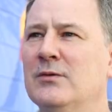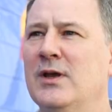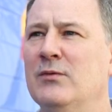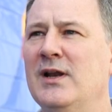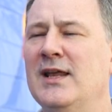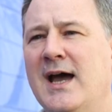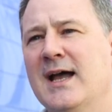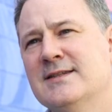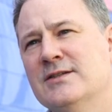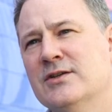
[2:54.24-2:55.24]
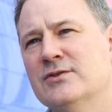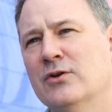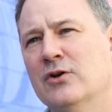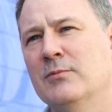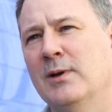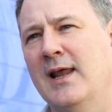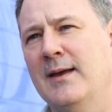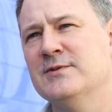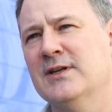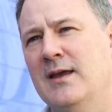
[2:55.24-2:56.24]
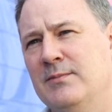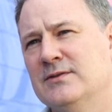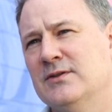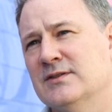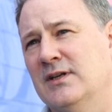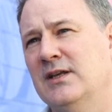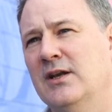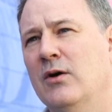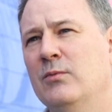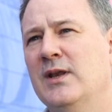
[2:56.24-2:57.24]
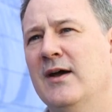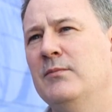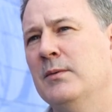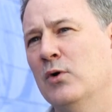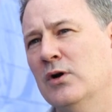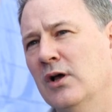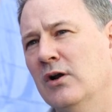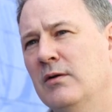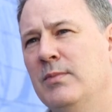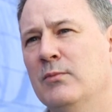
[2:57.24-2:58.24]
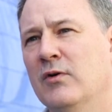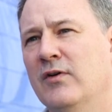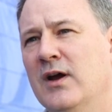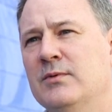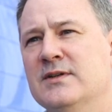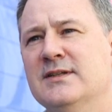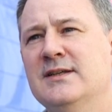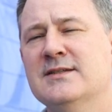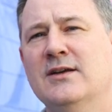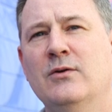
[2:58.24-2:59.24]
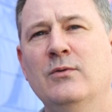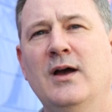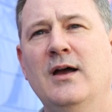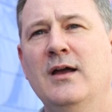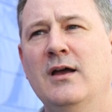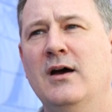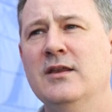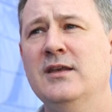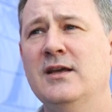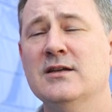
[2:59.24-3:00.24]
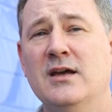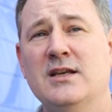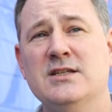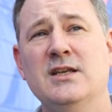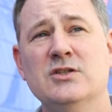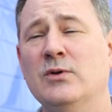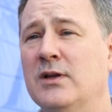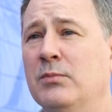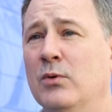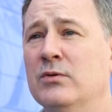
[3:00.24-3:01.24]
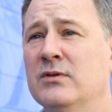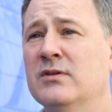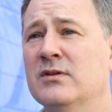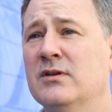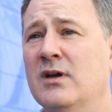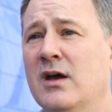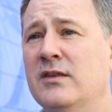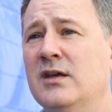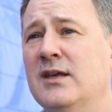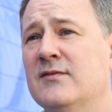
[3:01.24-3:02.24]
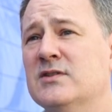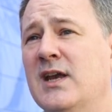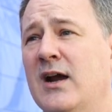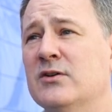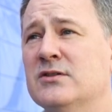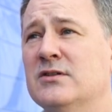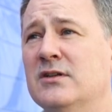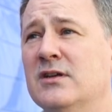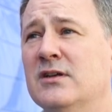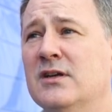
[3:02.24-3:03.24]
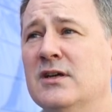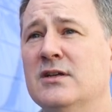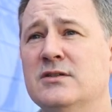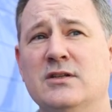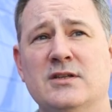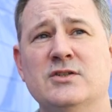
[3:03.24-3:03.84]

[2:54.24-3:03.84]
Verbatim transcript: It really adds to the sort of urban landscape, doesn't it? You know, when you have a bit more colour, a bit more vibrancy. So uh, I think, it, I actually think it's really important. I think it gives character to the to the